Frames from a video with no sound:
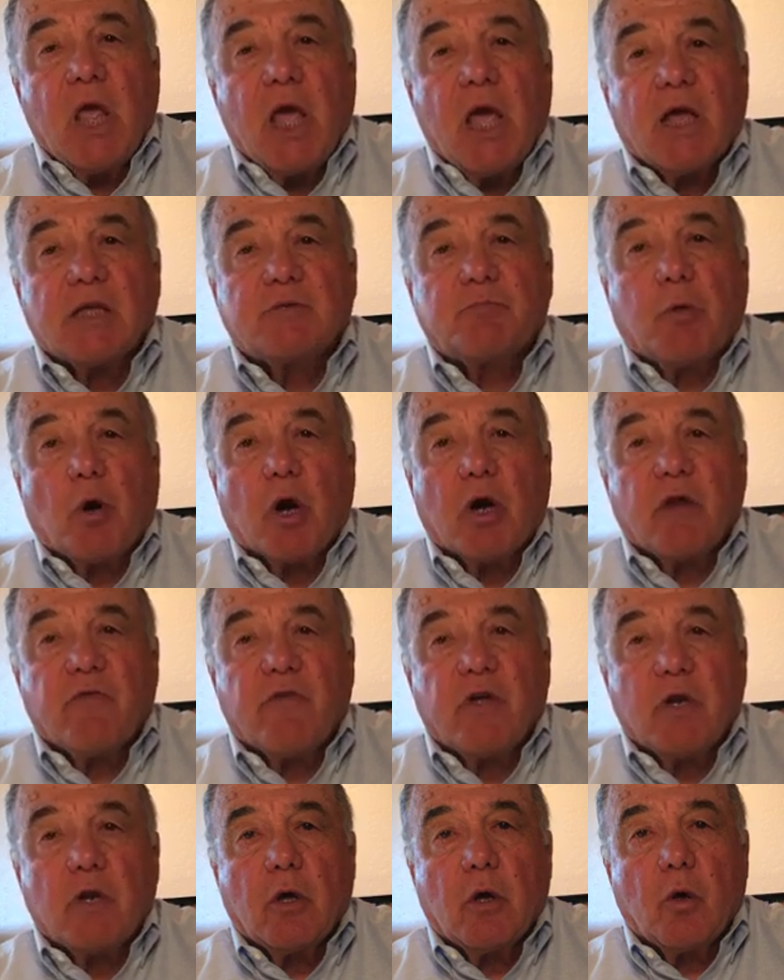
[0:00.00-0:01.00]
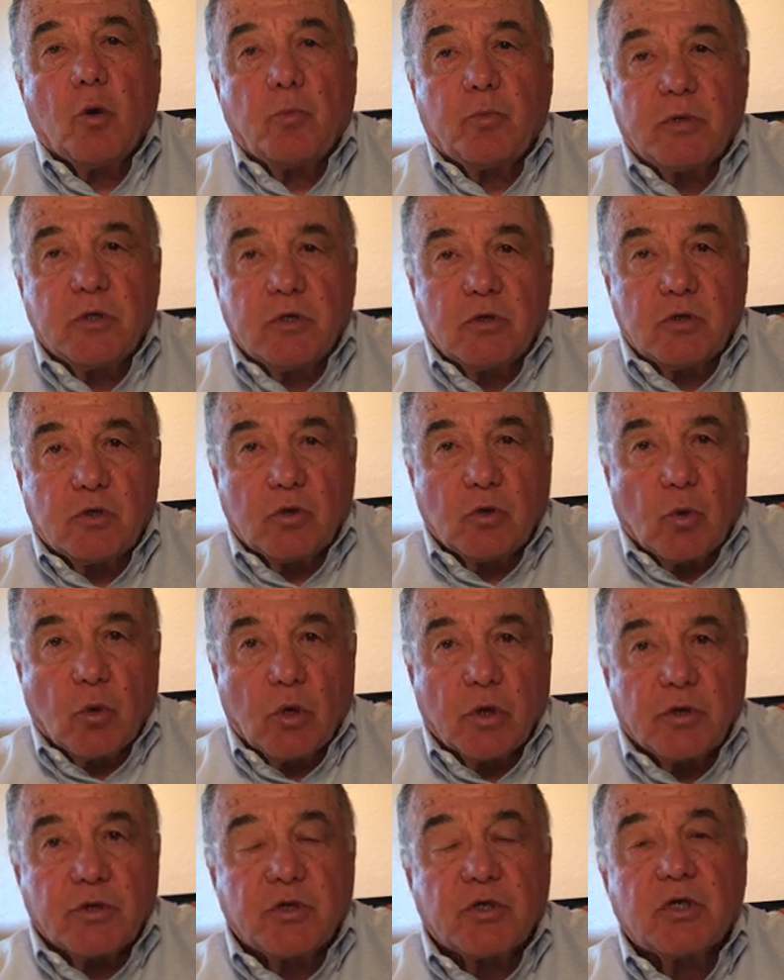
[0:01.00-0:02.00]
as part of an open
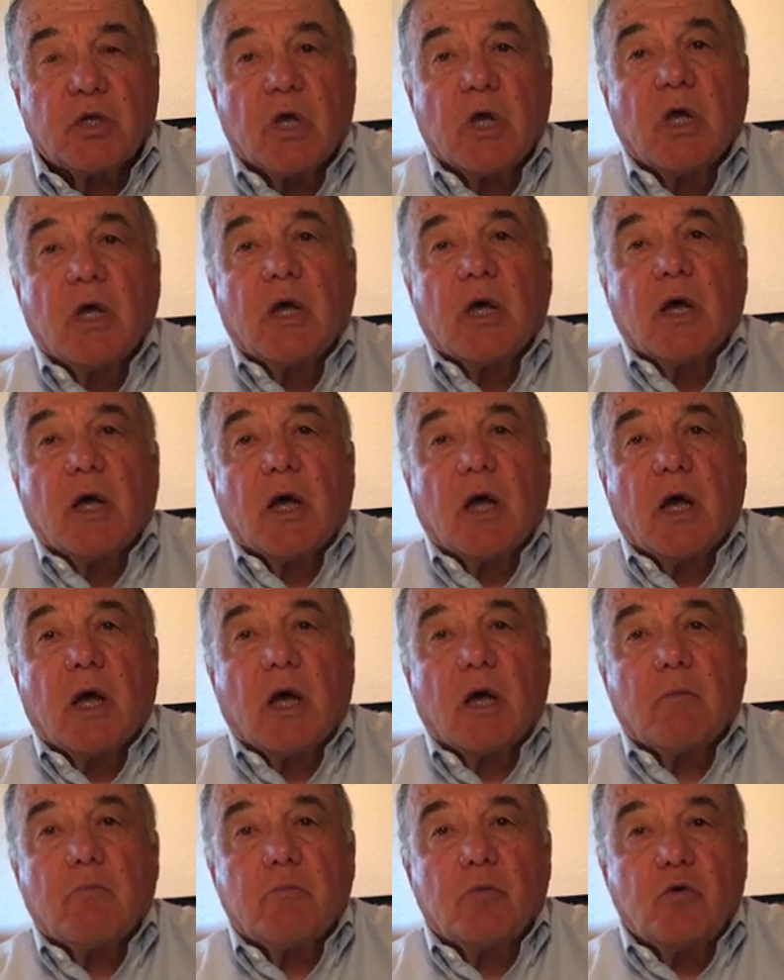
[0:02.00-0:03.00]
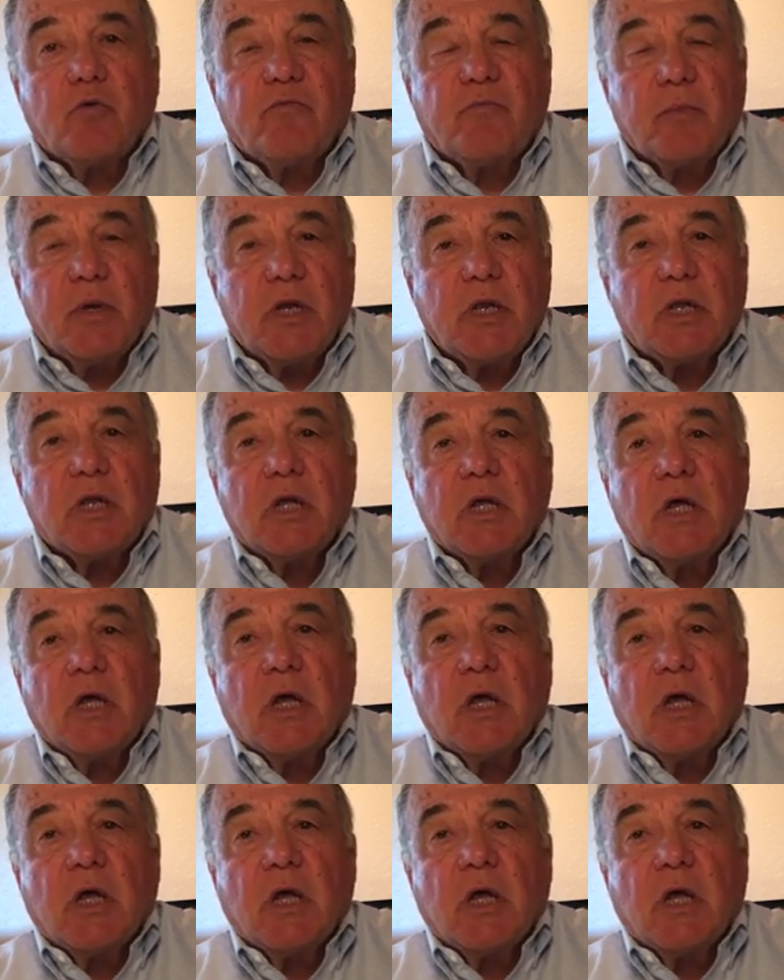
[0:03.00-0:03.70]
source movement